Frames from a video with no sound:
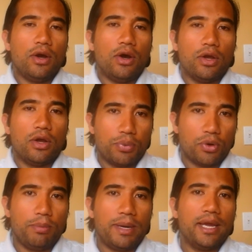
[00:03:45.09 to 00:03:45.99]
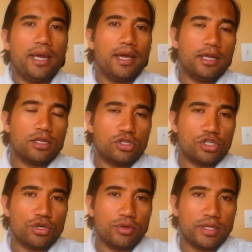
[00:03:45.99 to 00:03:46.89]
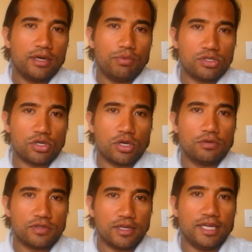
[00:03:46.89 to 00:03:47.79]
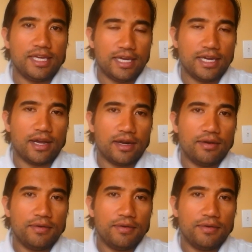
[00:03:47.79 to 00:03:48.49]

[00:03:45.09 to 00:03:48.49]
on a probiotic to show that it resolves leaky gut